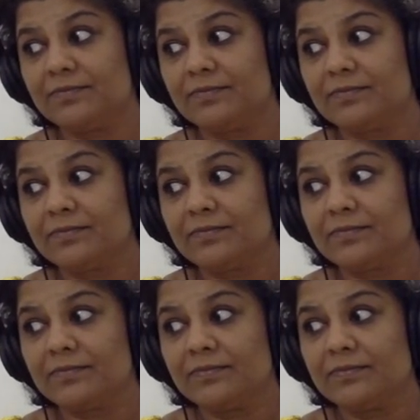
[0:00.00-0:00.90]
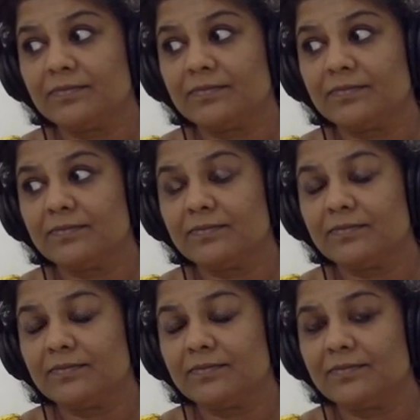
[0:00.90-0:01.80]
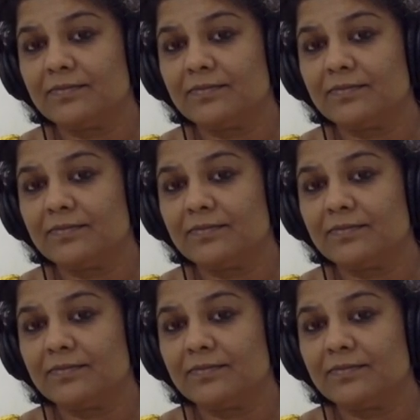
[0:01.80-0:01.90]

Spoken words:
[no speech]